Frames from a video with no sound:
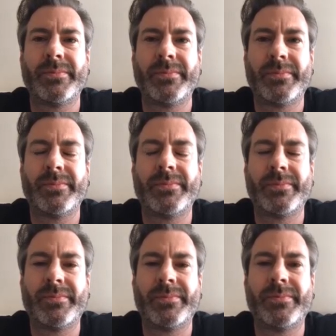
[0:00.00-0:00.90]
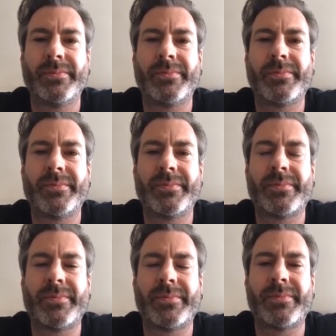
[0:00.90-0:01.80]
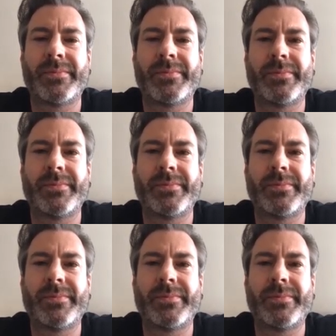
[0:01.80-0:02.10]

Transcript: [no speech]